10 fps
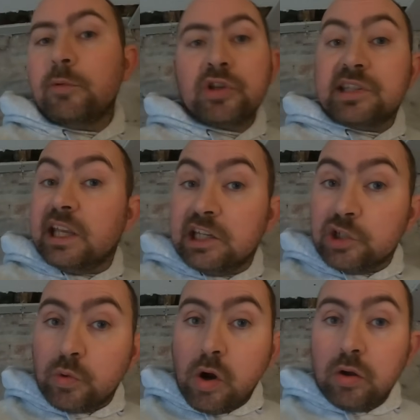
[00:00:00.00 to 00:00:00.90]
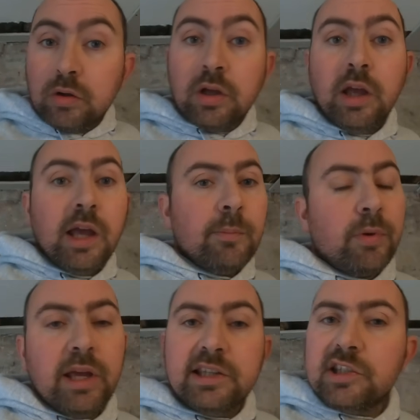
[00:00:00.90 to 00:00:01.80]
I'm not saying it's wrong,
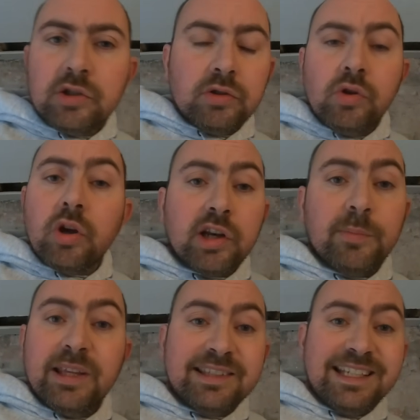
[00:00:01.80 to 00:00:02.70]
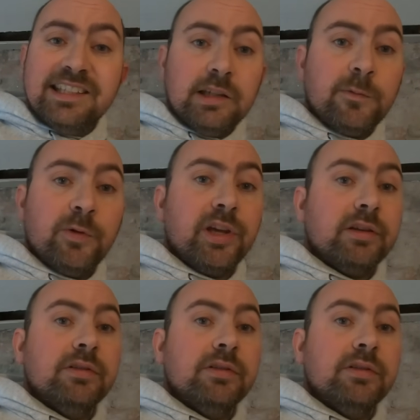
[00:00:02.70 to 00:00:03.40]
but it's not going to be as easy for you.